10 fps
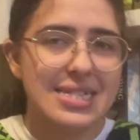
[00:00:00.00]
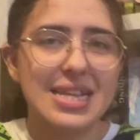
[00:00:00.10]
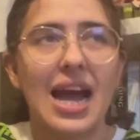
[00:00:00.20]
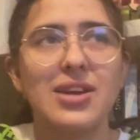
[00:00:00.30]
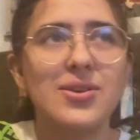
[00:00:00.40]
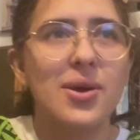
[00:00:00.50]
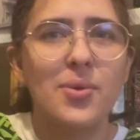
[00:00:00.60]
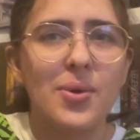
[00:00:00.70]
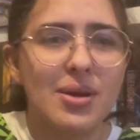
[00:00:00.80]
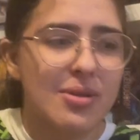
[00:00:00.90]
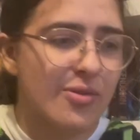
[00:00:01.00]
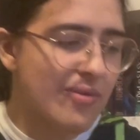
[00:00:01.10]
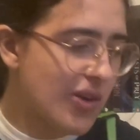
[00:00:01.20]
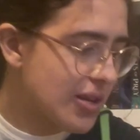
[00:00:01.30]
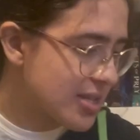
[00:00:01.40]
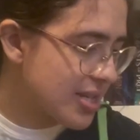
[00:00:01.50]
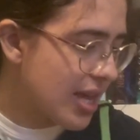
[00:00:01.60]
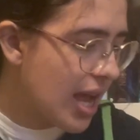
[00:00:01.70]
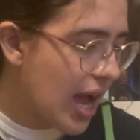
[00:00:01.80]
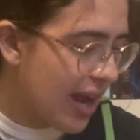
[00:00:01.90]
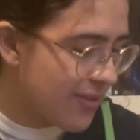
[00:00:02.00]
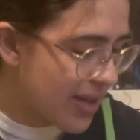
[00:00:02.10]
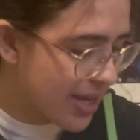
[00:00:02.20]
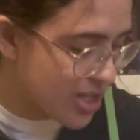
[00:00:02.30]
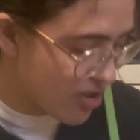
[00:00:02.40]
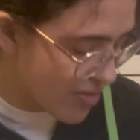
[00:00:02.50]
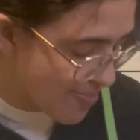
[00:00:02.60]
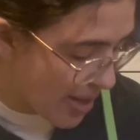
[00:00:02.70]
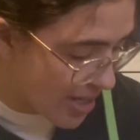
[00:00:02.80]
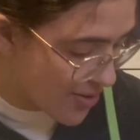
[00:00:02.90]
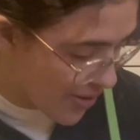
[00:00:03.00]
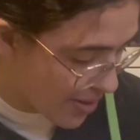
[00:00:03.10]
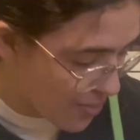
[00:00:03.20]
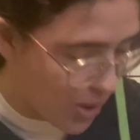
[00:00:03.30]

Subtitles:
I don't know what one I'm gonna read first. I feel like I should read Belladonna while